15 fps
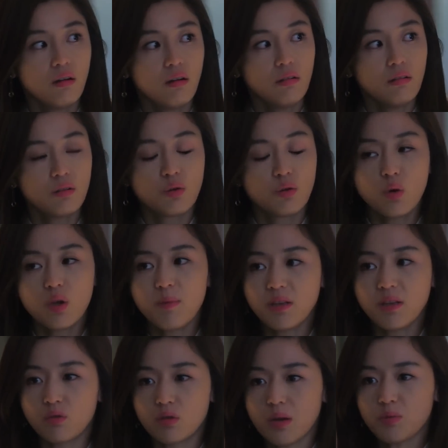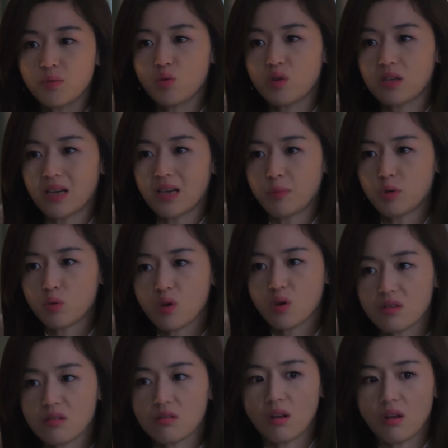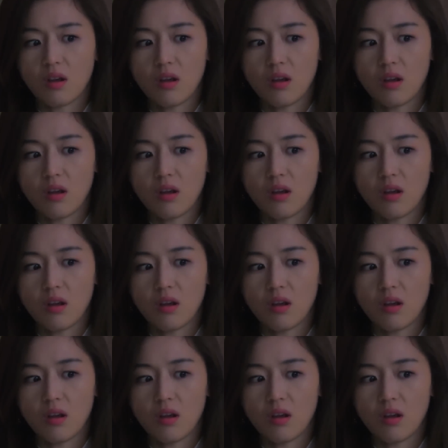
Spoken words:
saw the pin, she felt her heart ache.